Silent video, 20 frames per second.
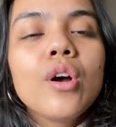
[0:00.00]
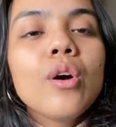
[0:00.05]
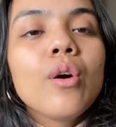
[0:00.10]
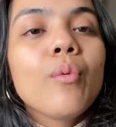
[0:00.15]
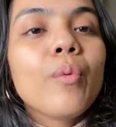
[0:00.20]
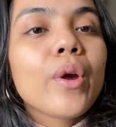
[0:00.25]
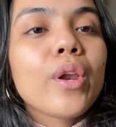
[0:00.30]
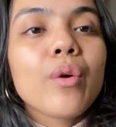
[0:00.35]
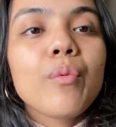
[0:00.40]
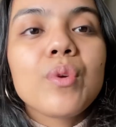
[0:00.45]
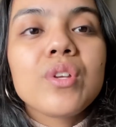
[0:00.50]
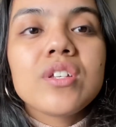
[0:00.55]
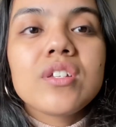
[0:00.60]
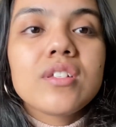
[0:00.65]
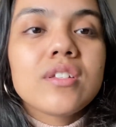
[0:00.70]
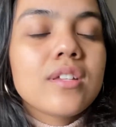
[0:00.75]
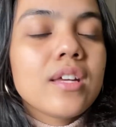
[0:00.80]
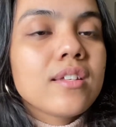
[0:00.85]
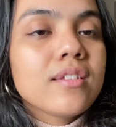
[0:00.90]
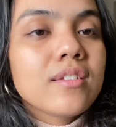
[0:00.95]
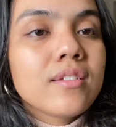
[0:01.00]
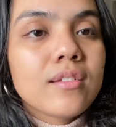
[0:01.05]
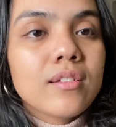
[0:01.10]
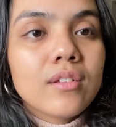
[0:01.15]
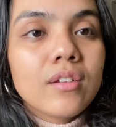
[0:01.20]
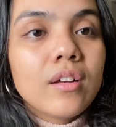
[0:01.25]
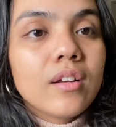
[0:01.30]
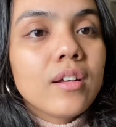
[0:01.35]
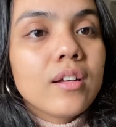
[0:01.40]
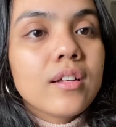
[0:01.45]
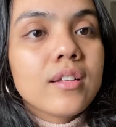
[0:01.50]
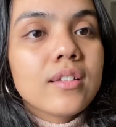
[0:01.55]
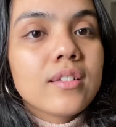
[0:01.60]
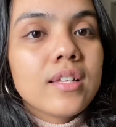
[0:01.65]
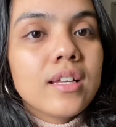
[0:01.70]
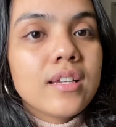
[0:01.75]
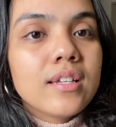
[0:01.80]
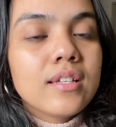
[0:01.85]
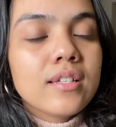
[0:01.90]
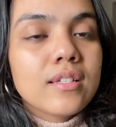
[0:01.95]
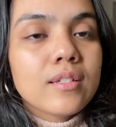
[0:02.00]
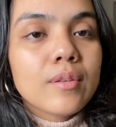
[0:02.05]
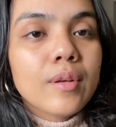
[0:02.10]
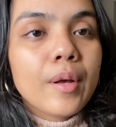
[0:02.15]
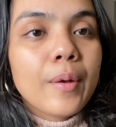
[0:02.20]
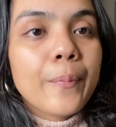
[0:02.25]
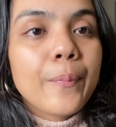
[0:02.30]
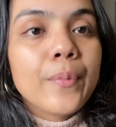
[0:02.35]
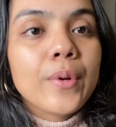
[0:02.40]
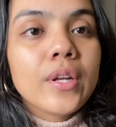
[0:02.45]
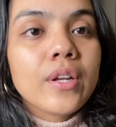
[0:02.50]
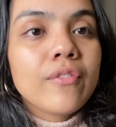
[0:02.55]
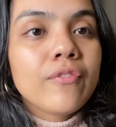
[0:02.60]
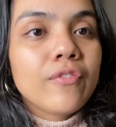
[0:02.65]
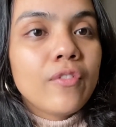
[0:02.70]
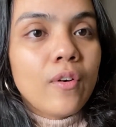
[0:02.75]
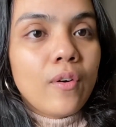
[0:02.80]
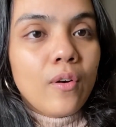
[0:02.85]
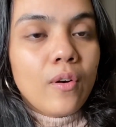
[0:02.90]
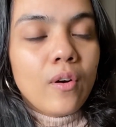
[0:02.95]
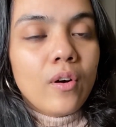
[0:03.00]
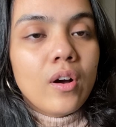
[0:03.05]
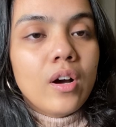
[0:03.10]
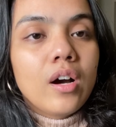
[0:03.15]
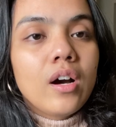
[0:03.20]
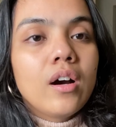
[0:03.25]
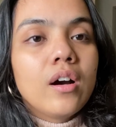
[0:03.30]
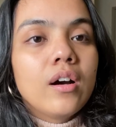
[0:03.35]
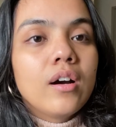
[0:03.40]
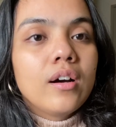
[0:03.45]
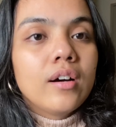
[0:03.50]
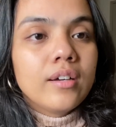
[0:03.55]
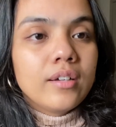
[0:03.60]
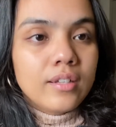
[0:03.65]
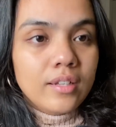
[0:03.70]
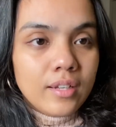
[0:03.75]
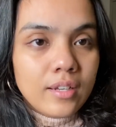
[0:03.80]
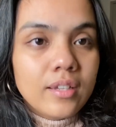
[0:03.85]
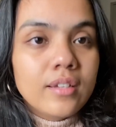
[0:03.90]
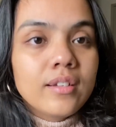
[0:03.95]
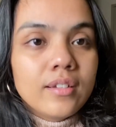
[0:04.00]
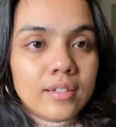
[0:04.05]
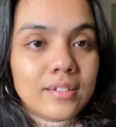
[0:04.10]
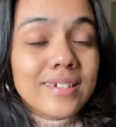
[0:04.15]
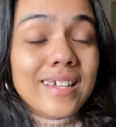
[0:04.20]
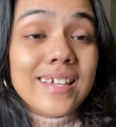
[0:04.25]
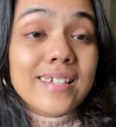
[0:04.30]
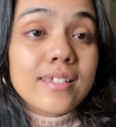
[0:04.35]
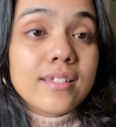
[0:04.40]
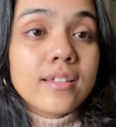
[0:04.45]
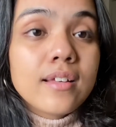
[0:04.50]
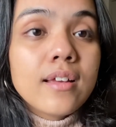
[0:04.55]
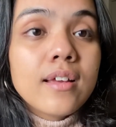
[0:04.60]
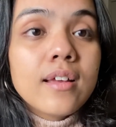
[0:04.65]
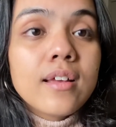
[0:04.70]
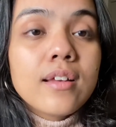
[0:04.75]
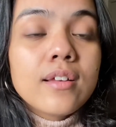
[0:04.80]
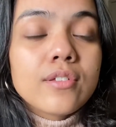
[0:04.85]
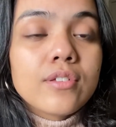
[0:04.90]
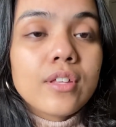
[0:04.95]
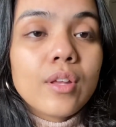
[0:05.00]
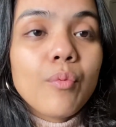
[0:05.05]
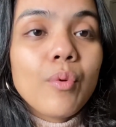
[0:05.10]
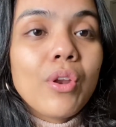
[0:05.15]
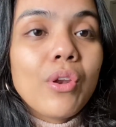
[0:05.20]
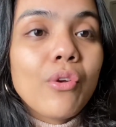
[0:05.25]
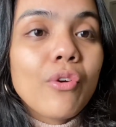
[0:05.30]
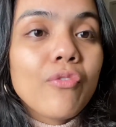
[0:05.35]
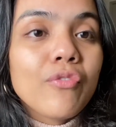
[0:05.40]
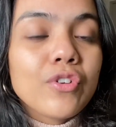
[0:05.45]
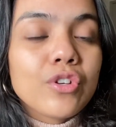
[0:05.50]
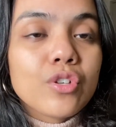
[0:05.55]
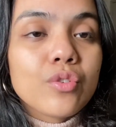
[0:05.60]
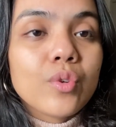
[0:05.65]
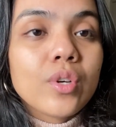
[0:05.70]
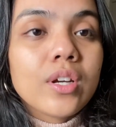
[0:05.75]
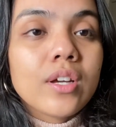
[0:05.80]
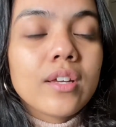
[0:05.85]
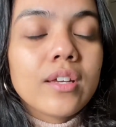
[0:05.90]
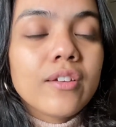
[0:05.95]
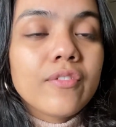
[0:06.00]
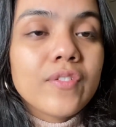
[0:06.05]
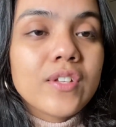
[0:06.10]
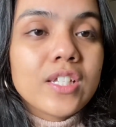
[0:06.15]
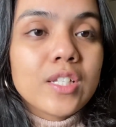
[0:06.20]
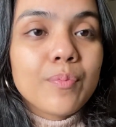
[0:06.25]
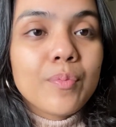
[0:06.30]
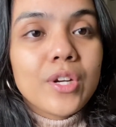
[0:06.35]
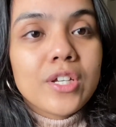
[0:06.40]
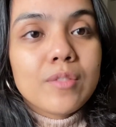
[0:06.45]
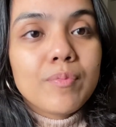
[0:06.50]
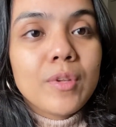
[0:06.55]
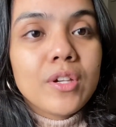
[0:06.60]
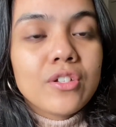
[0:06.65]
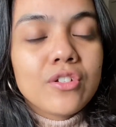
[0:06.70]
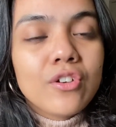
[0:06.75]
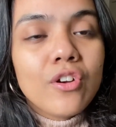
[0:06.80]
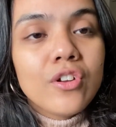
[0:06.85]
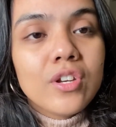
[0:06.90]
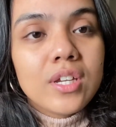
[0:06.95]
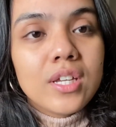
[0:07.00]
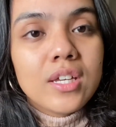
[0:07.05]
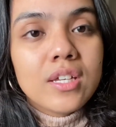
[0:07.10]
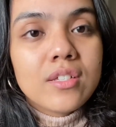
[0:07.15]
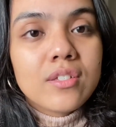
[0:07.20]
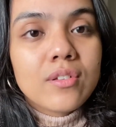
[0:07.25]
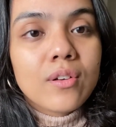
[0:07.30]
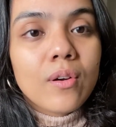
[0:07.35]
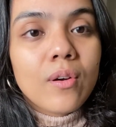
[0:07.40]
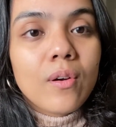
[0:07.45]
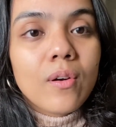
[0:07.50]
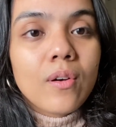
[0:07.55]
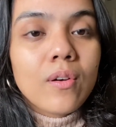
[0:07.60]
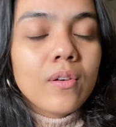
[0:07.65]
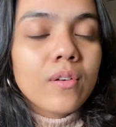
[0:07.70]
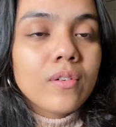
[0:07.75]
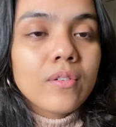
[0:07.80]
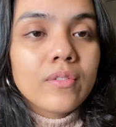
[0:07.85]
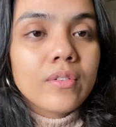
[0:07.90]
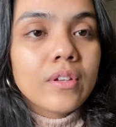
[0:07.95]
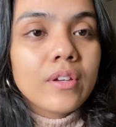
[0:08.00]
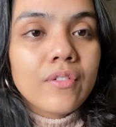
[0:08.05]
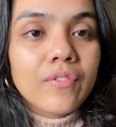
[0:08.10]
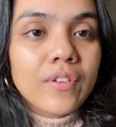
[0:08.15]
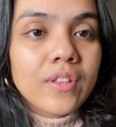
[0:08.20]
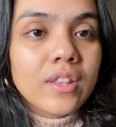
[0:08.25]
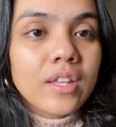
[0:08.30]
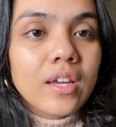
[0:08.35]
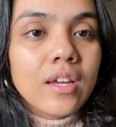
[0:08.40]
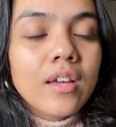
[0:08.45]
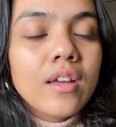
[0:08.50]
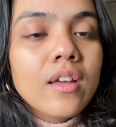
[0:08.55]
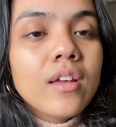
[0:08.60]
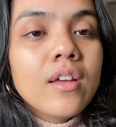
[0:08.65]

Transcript: why not we just send his blood for test, so that we know for sure if it's breast milk jaundice or a different thing.